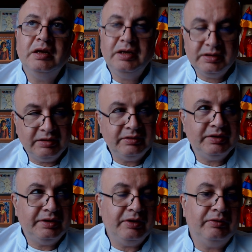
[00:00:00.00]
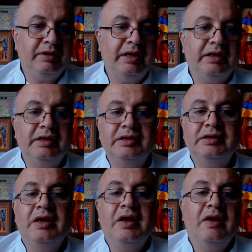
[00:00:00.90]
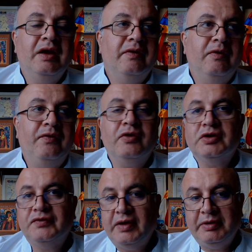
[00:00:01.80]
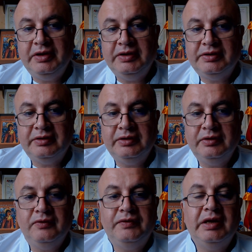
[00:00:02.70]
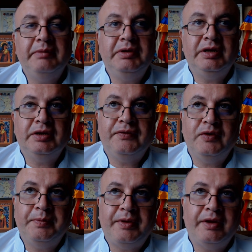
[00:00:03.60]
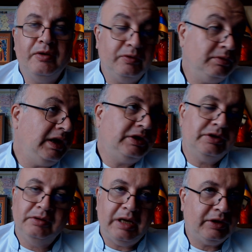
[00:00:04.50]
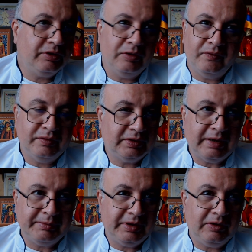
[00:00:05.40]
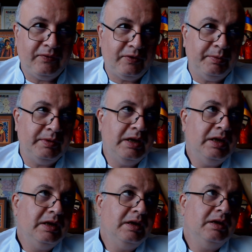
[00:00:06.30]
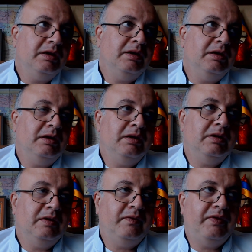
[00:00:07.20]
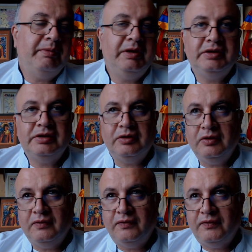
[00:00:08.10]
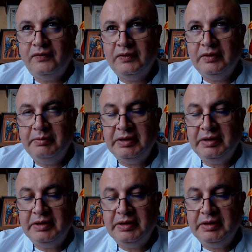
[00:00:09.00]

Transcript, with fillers: Yes, there is a theory like this. Of course, family history of diabetic nephropathy, or actually of something from uh, family history of uh,